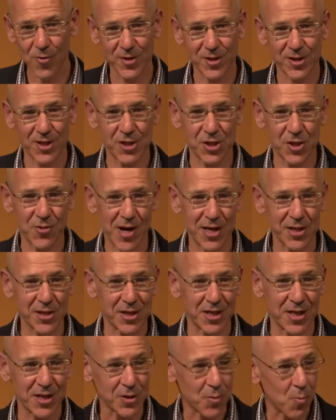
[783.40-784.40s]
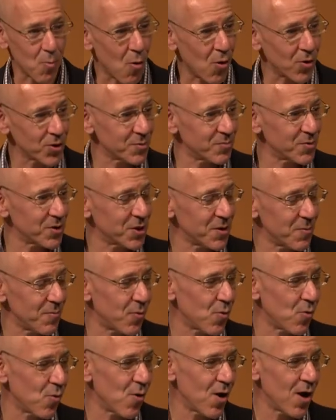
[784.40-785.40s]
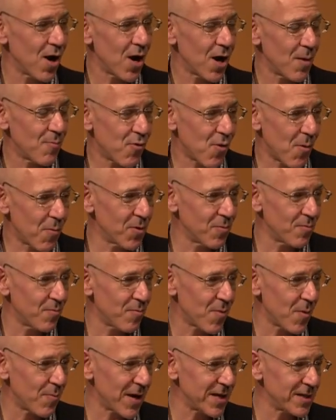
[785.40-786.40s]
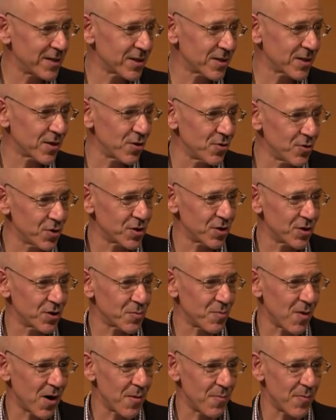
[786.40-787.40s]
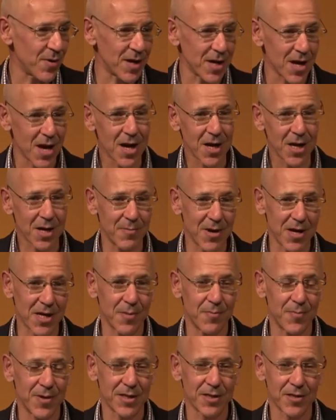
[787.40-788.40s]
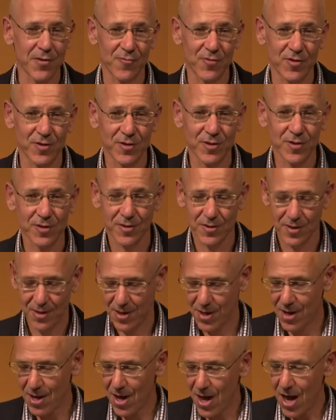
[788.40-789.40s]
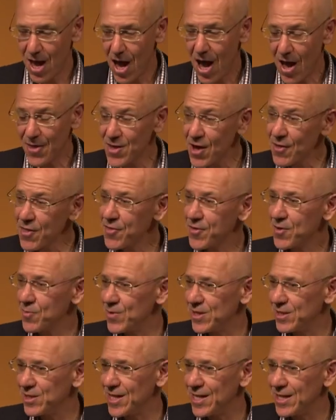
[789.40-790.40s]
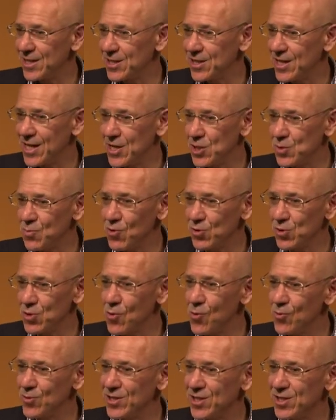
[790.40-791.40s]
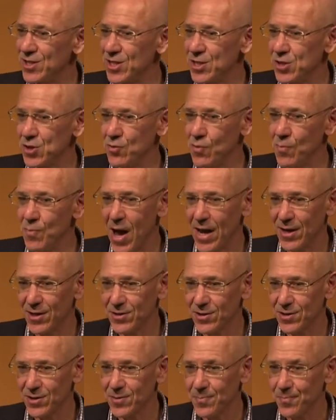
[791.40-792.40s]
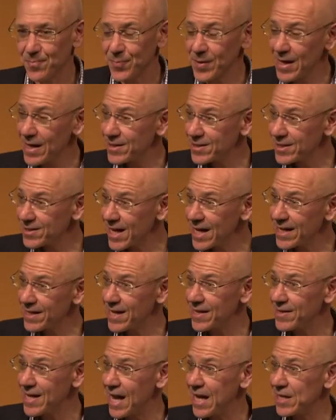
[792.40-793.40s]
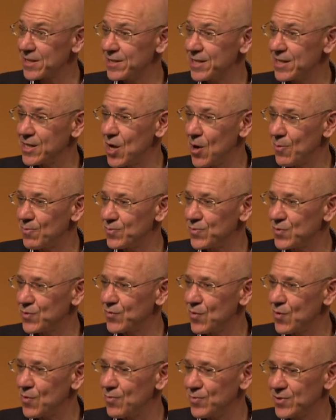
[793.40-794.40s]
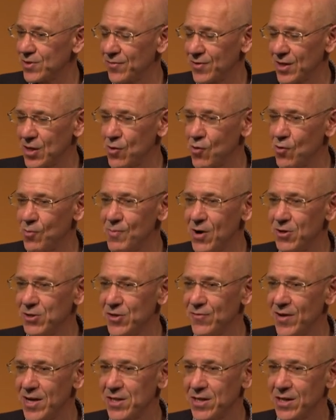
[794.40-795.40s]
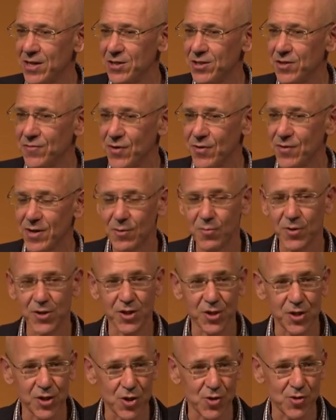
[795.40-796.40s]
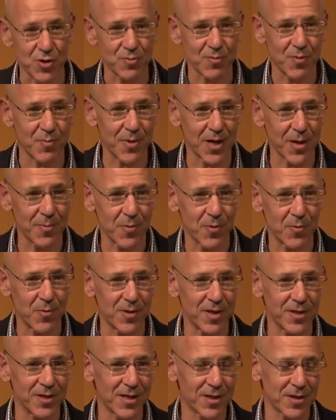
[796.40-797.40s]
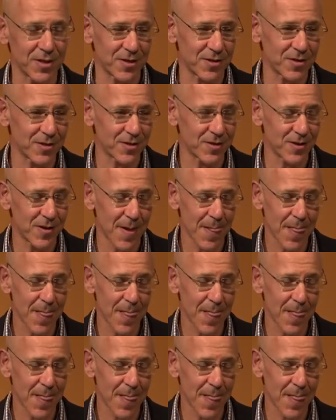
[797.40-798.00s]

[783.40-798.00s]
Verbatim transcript: the situation is and what some simple problem-based solutions might be can make a big difference. And the other thing we teach is what's called decisional balance. It's a technique that actually comes from something called motivational interviewing, which is used with people with addictions.